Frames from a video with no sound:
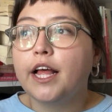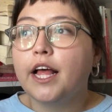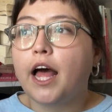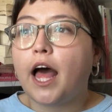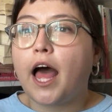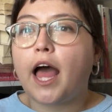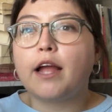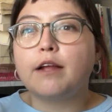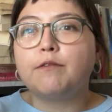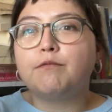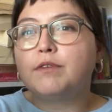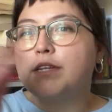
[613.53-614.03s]

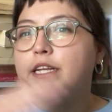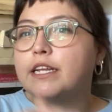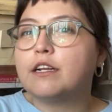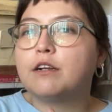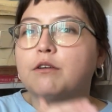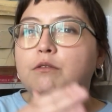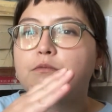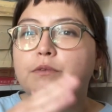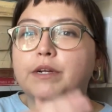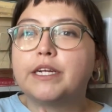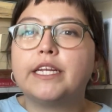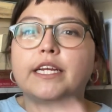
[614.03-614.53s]
I didn't
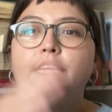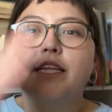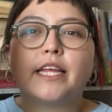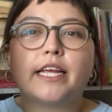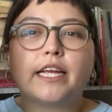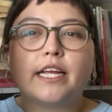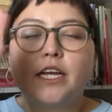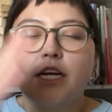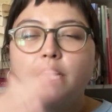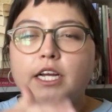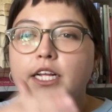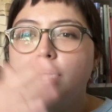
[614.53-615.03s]
read it,
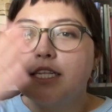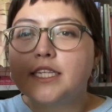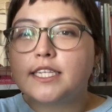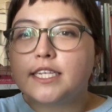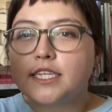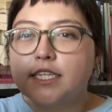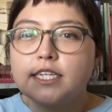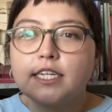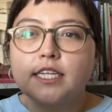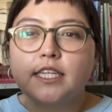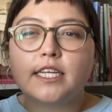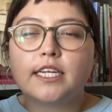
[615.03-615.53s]
like,
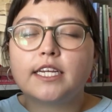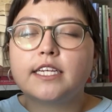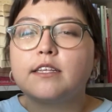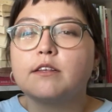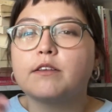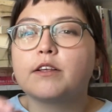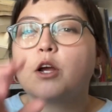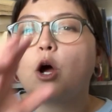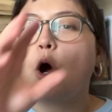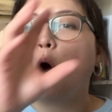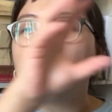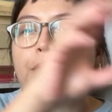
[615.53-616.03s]
consistently, because I'm
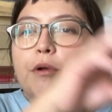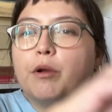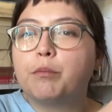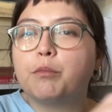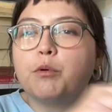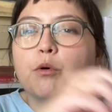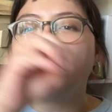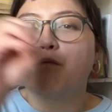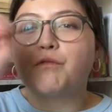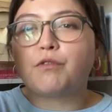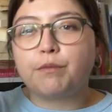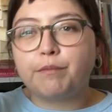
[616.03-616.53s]
like, oh, I'm gonna
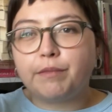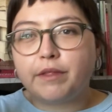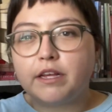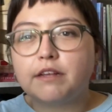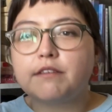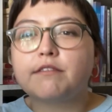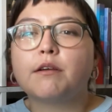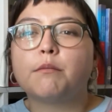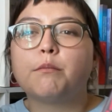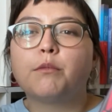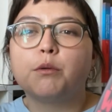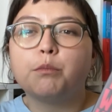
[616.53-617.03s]
pull from
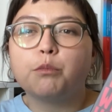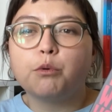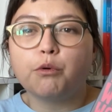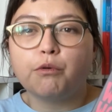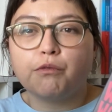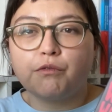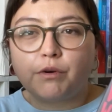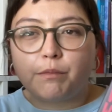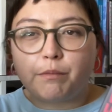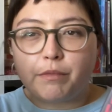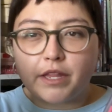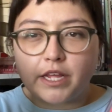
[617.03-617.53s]
this, I'm gonna pull
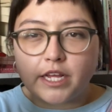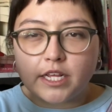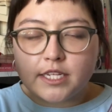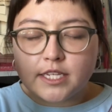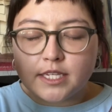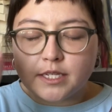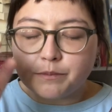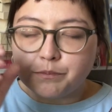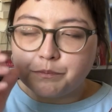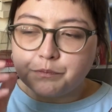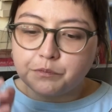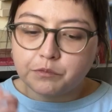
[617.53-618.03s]
from this.